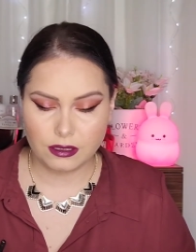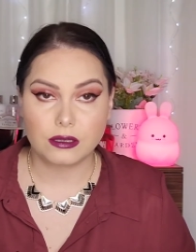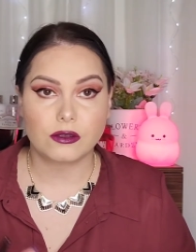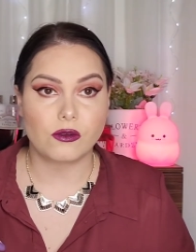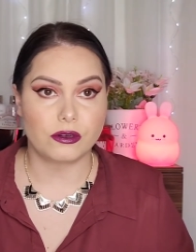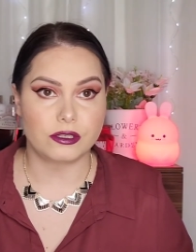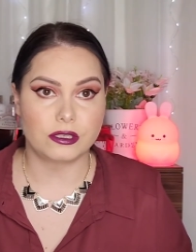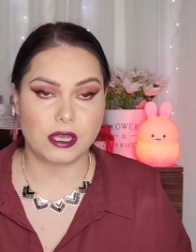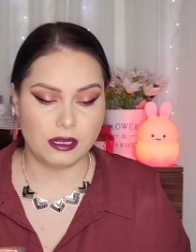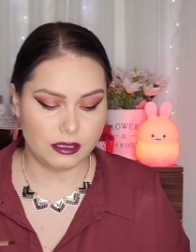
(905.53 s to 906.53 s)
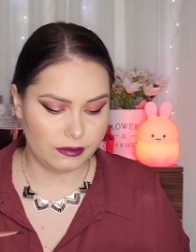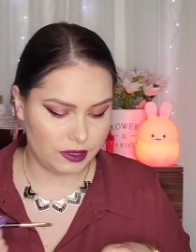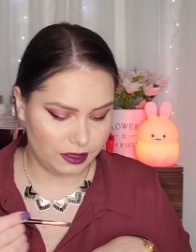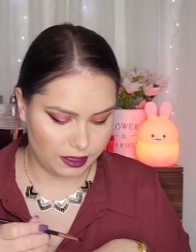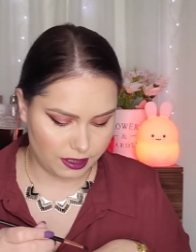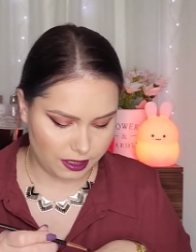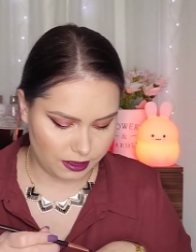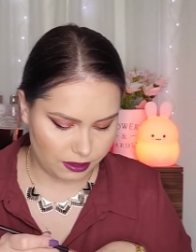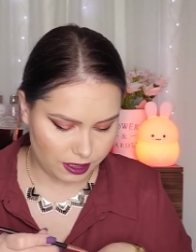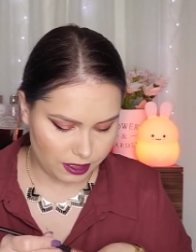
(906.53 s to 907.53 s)
gorgeous color, but it's gonna
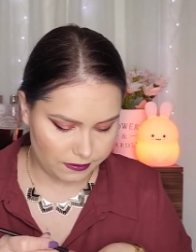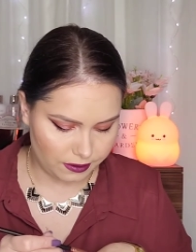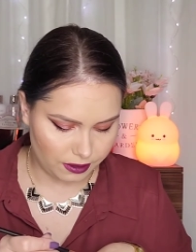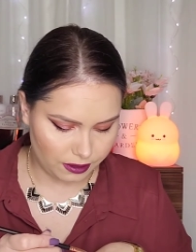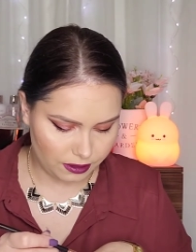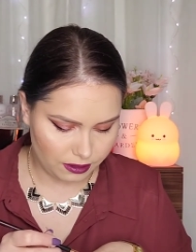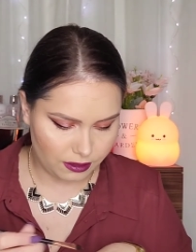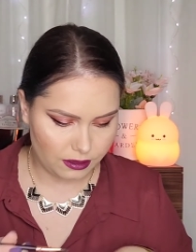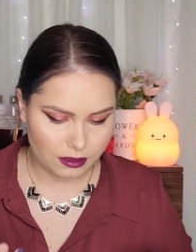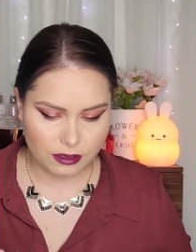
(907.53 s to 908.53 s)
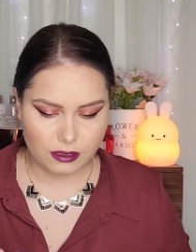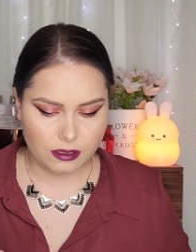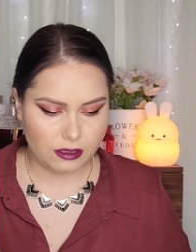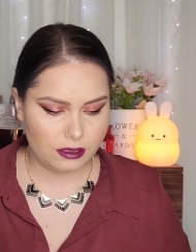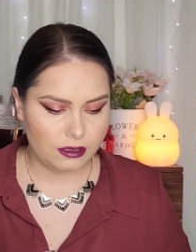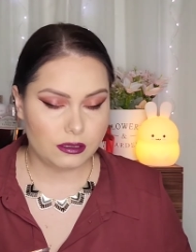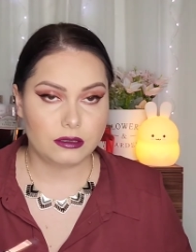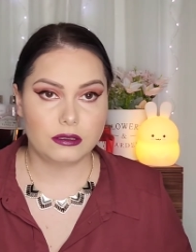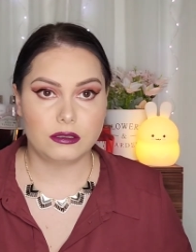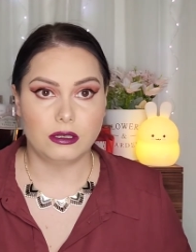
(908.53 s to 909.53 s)
transfer.
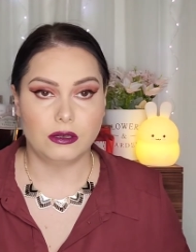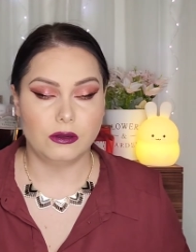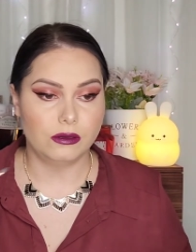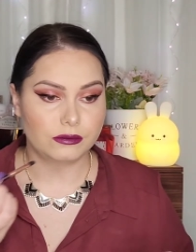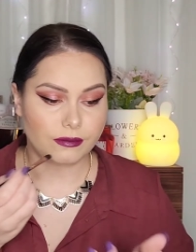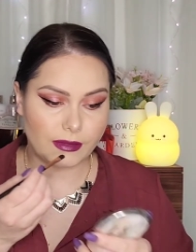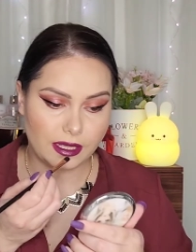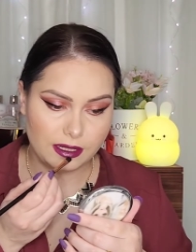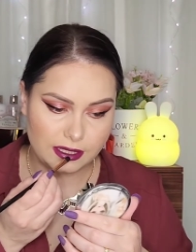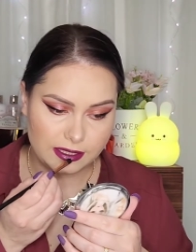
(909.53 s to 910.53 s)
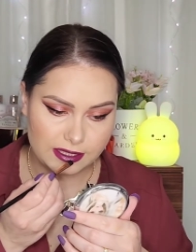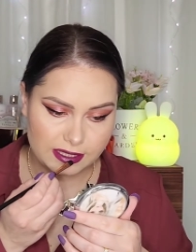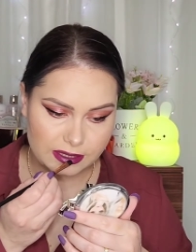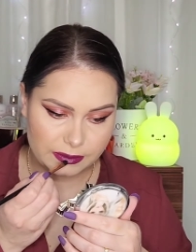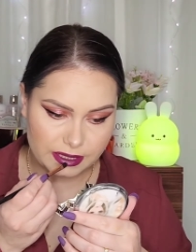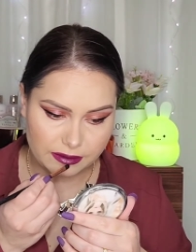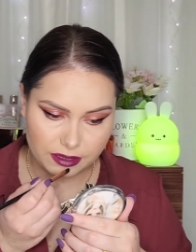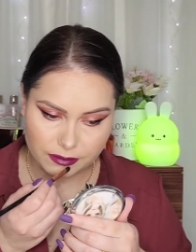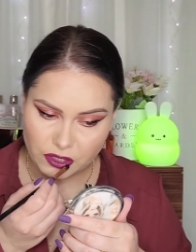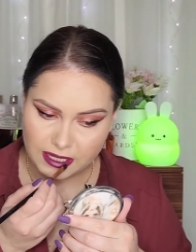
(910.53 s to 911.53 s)
So let's apply with the
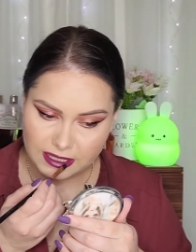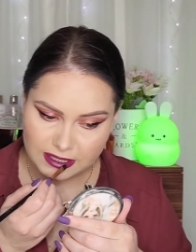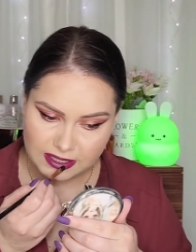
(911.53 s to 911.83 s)
brush.